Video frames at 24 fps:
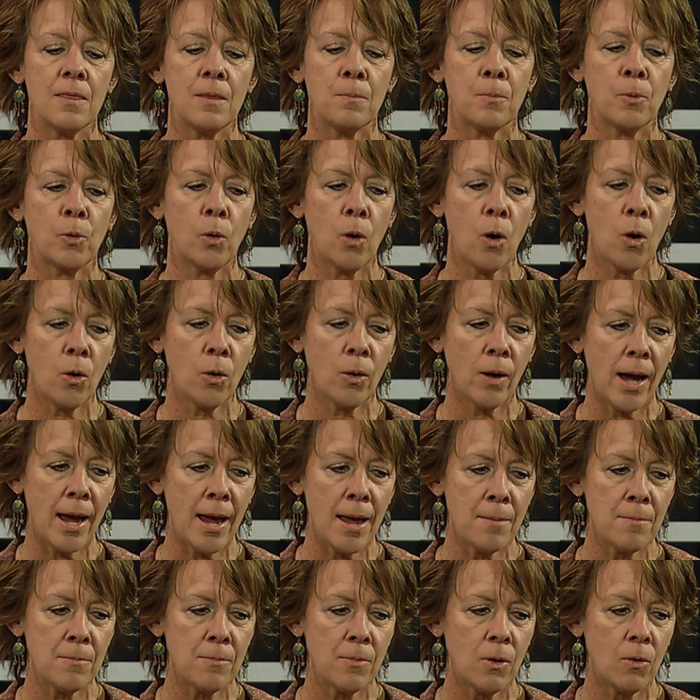the
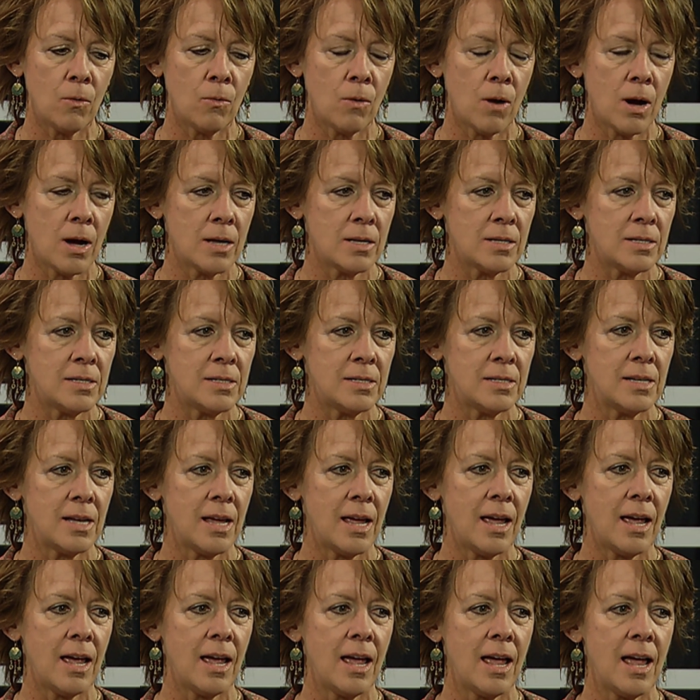program was
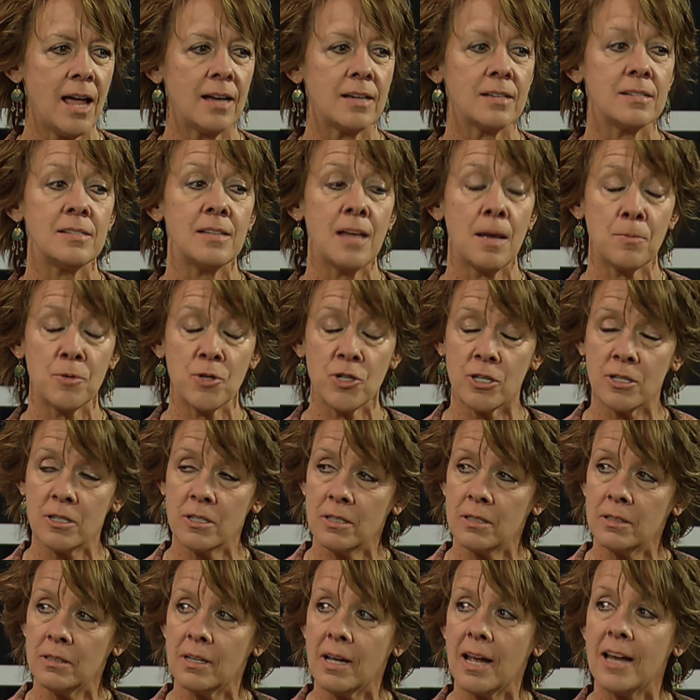
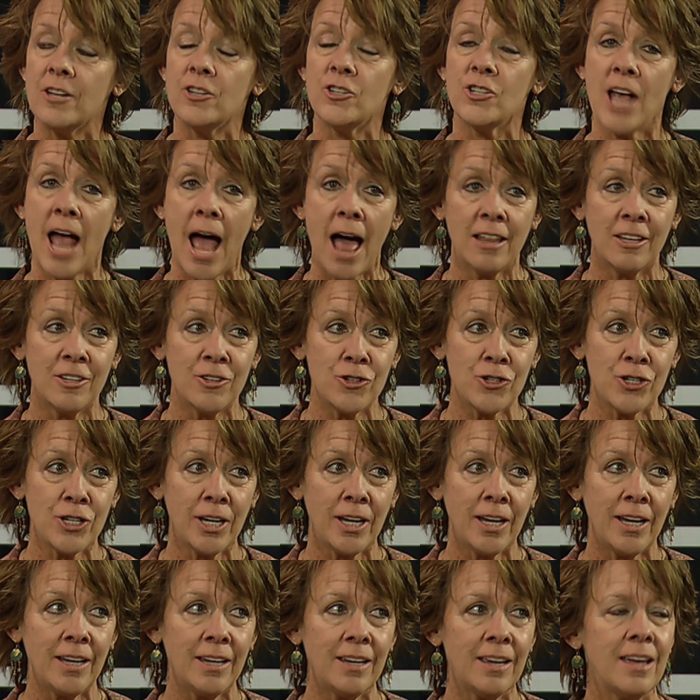exceptional and
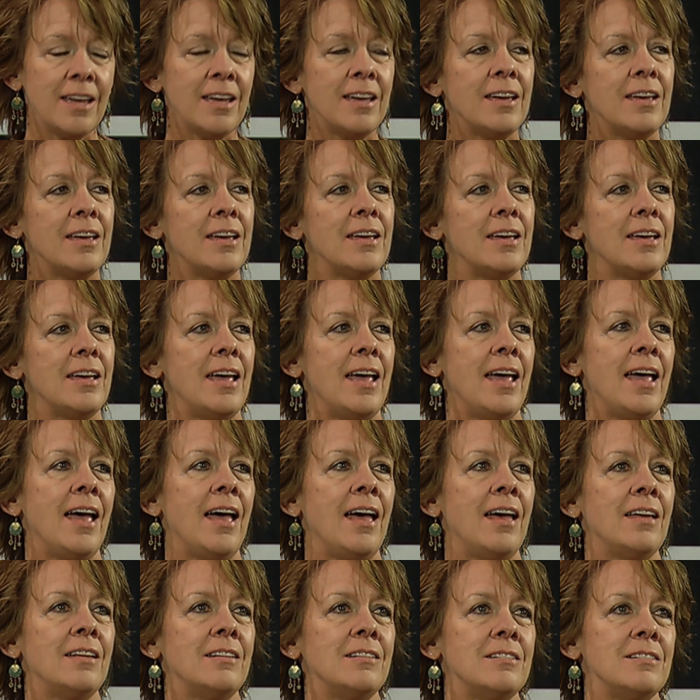challenging,
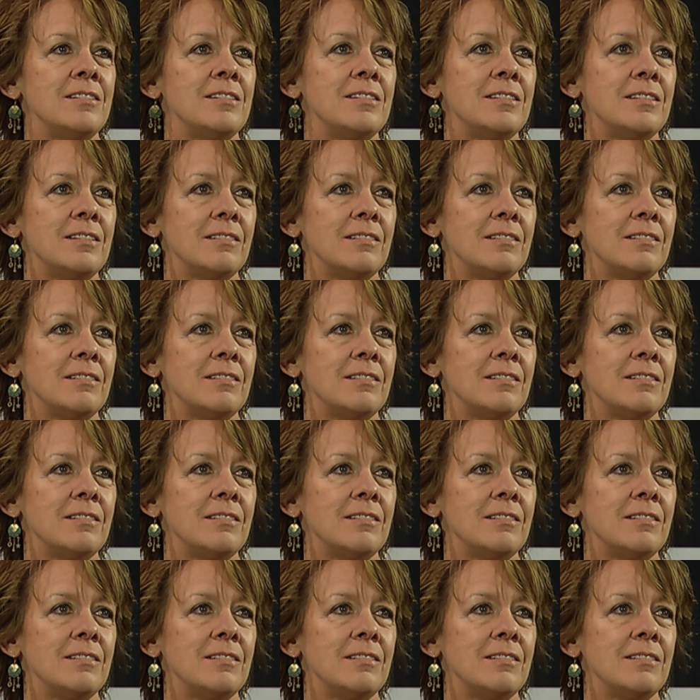and